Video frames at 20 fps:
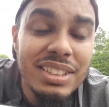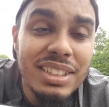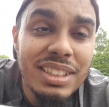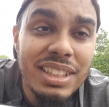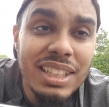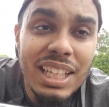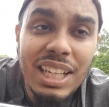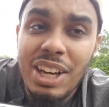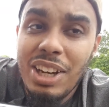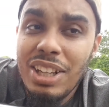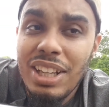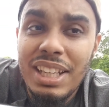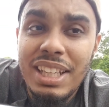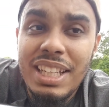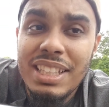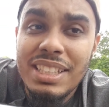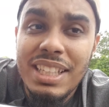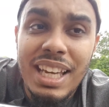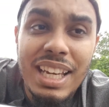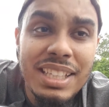Then all I need
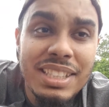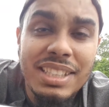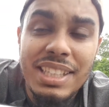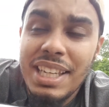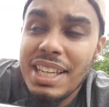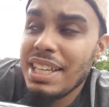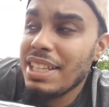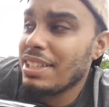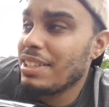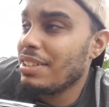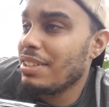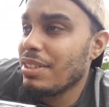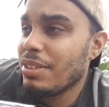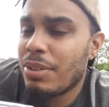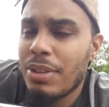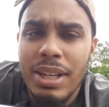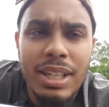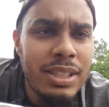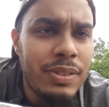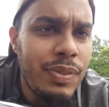is an S10
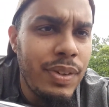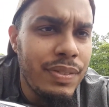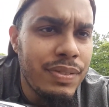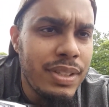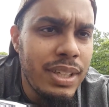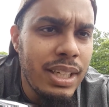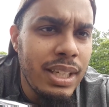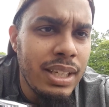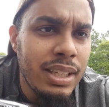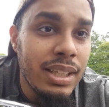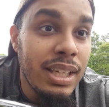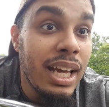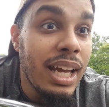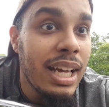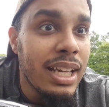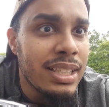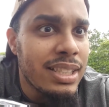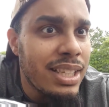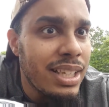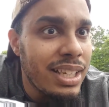or S15. Yeah,
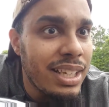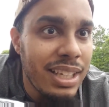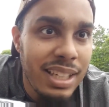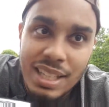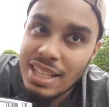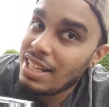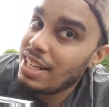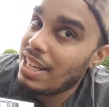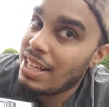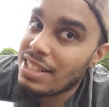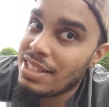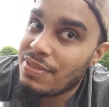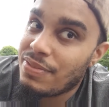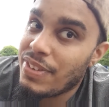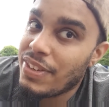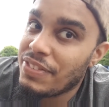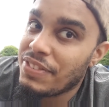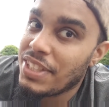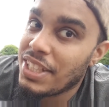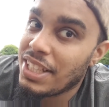S10 and then
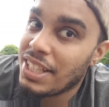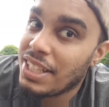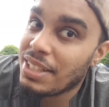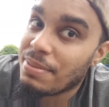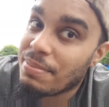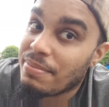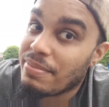S15.